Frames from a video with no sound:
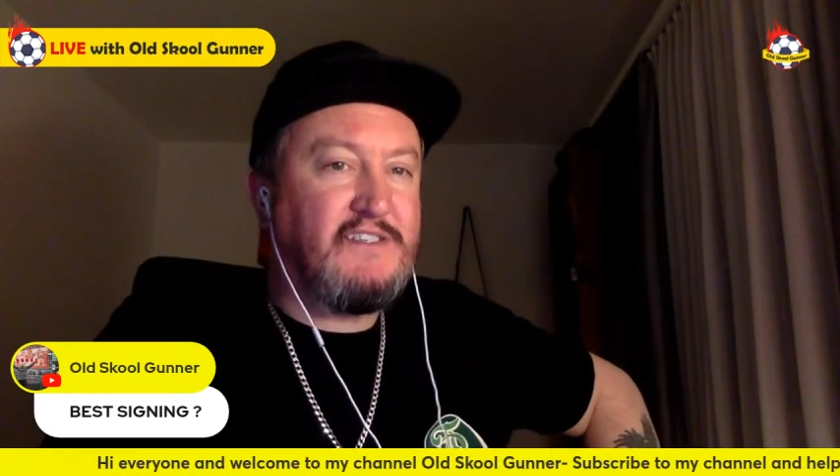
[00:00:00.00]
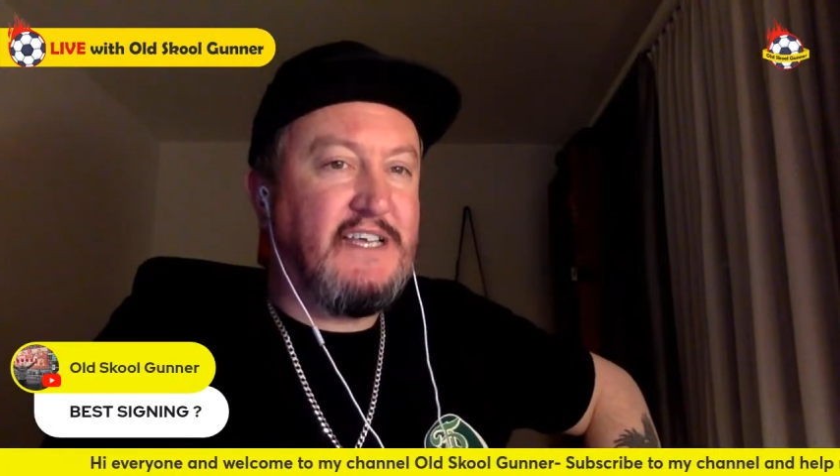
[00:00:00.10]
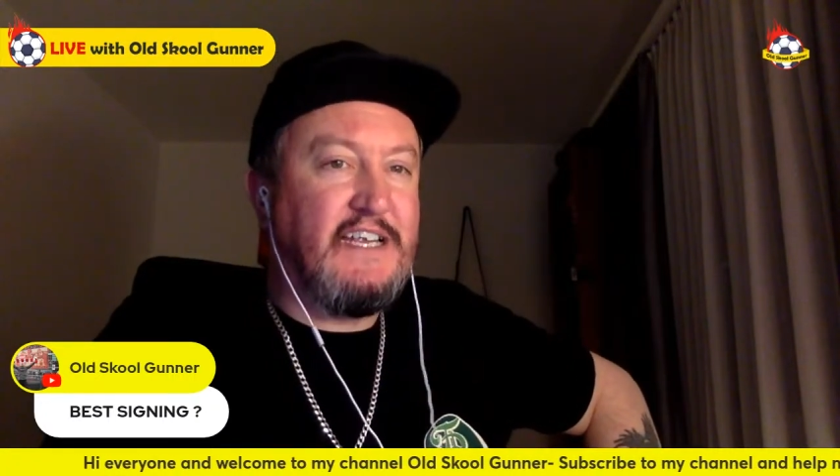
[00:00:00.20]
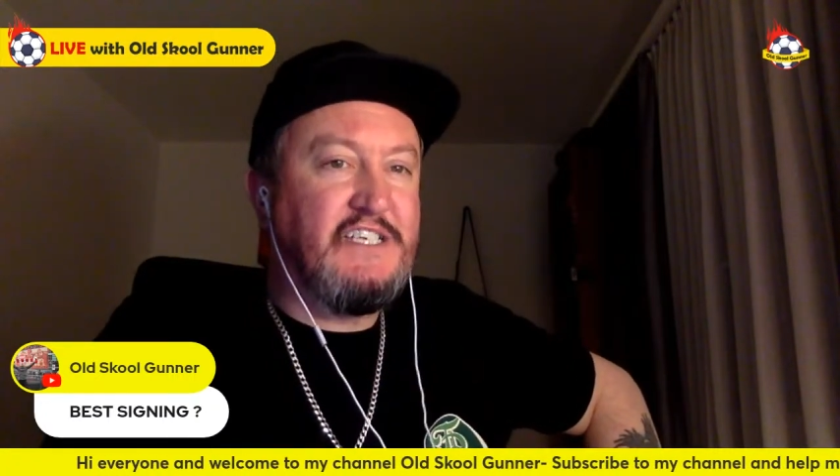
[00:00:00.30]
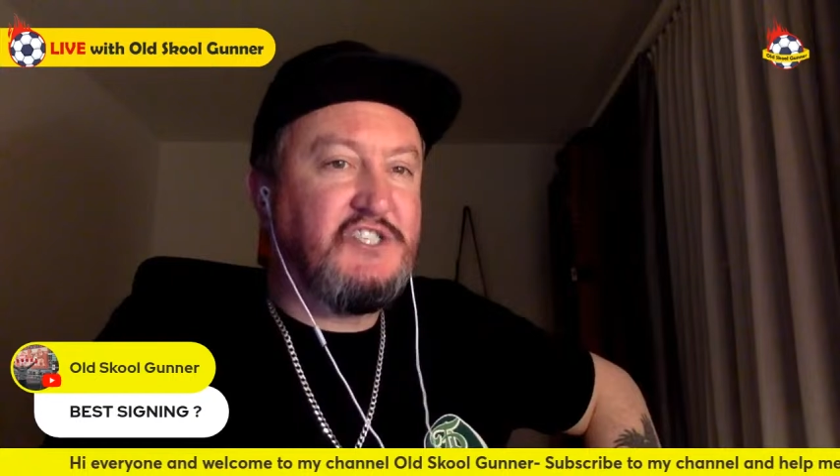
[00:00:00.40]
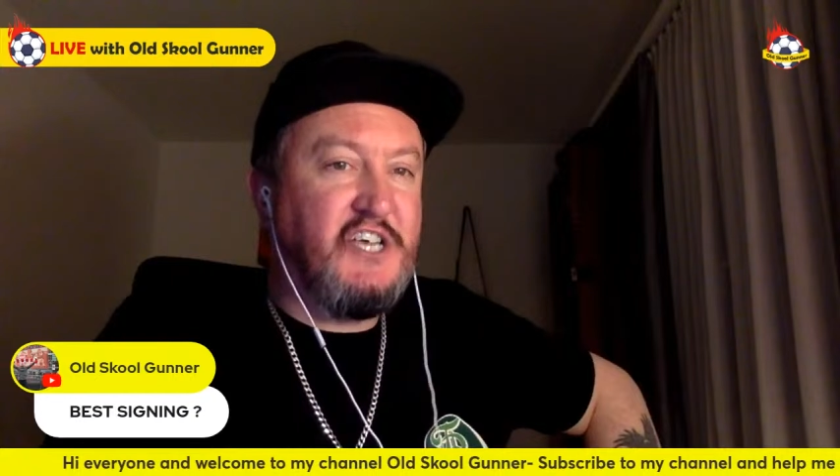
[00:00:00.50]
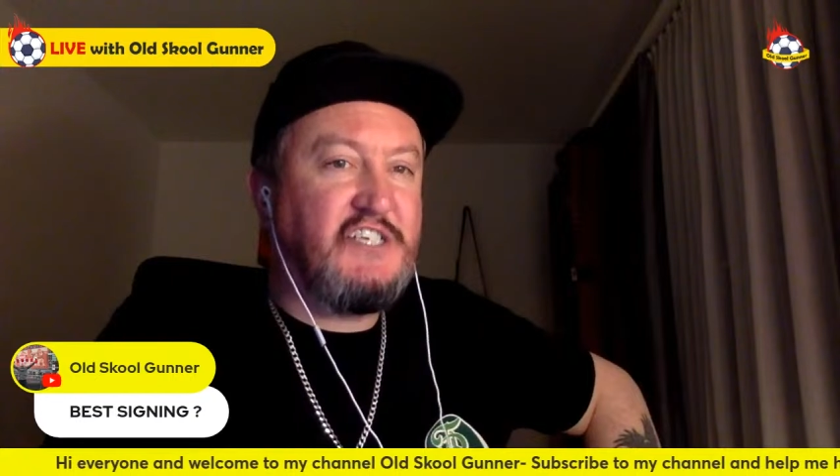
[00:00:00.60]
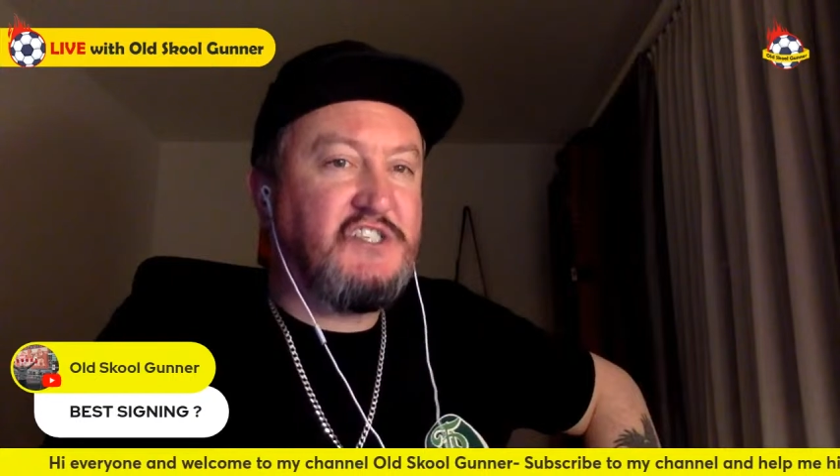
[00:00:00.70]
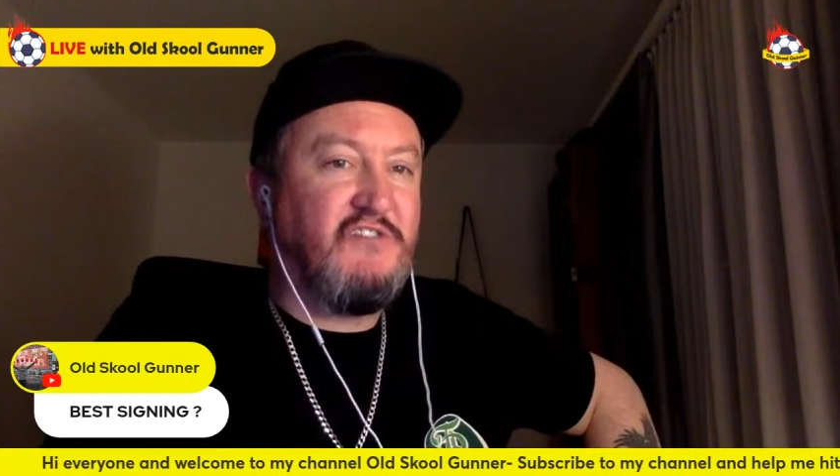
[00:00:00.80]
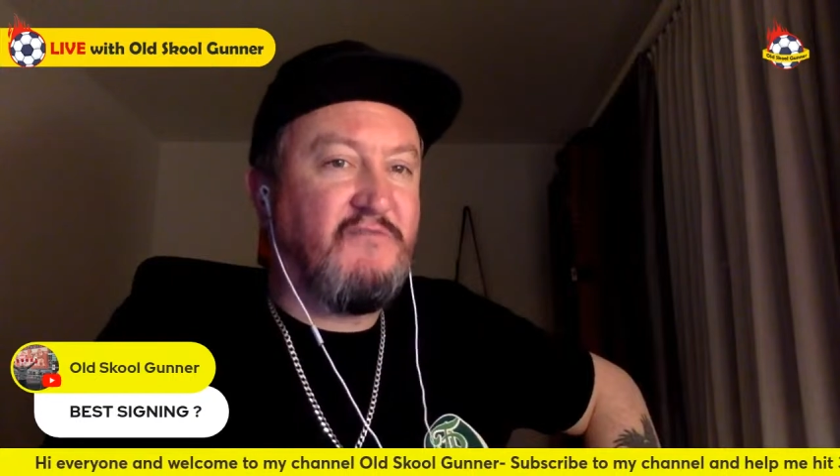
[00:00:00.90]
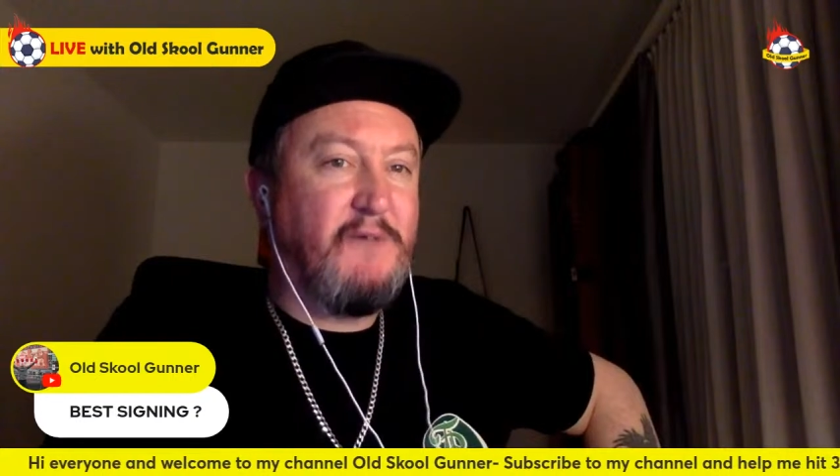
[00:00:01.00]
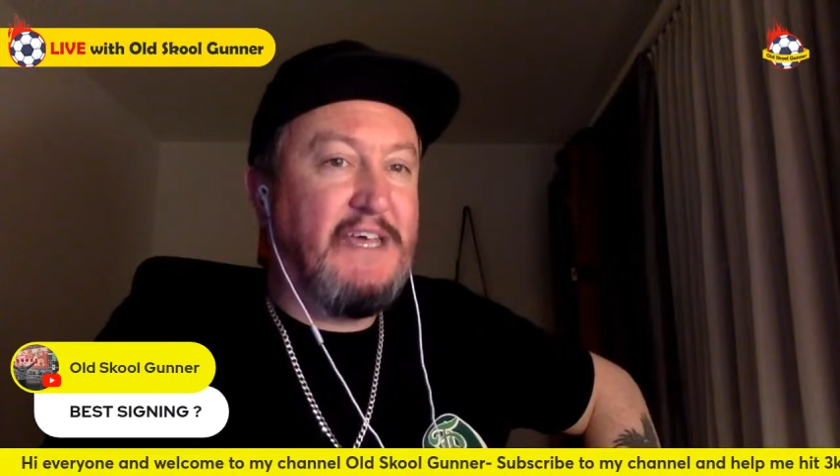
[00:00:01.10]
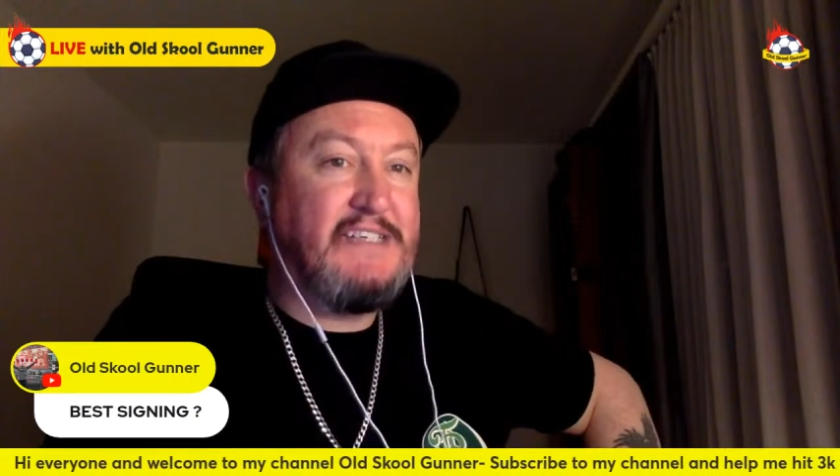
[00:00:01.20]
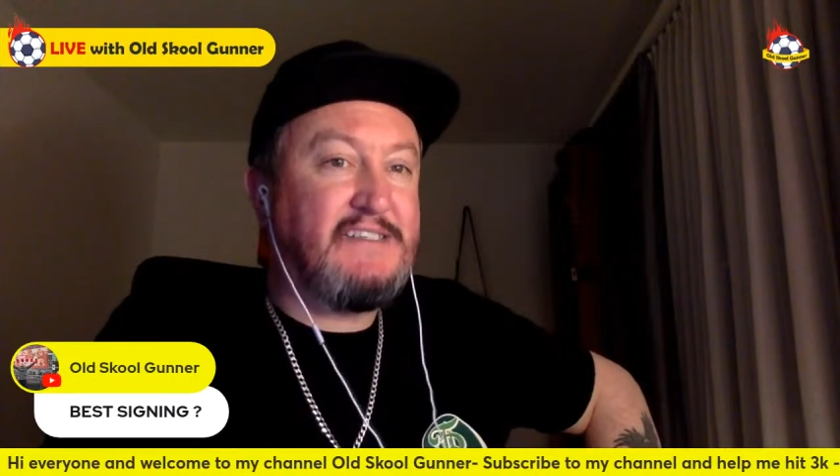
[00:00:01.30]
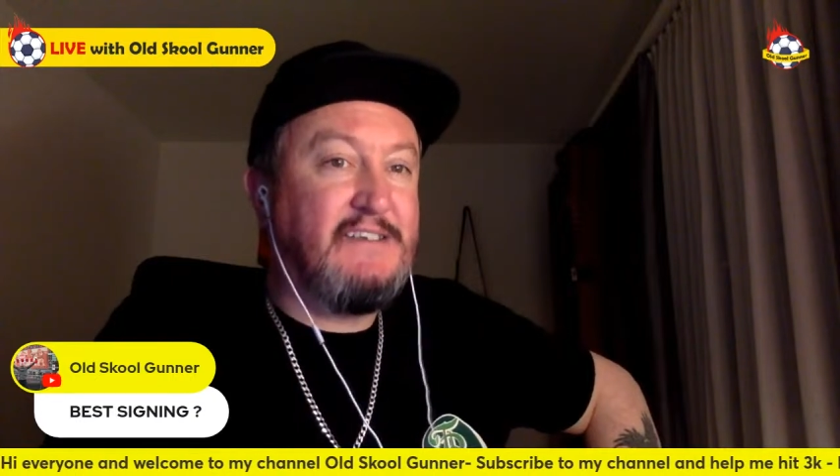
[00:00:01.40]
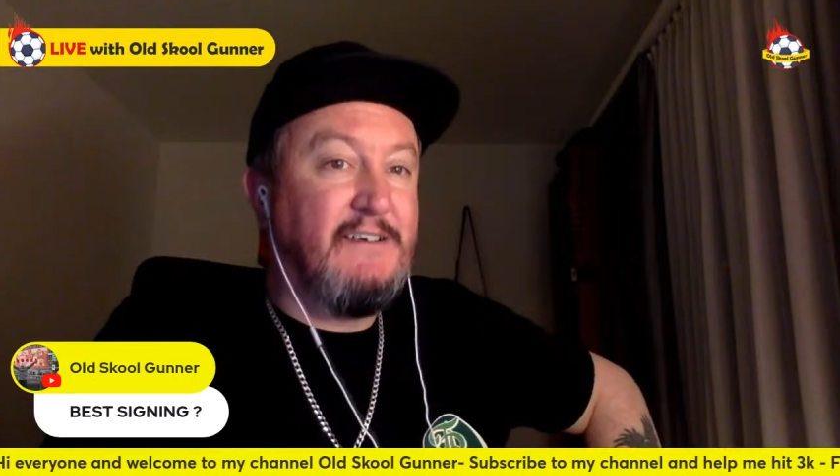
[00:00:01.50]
that injection of pace.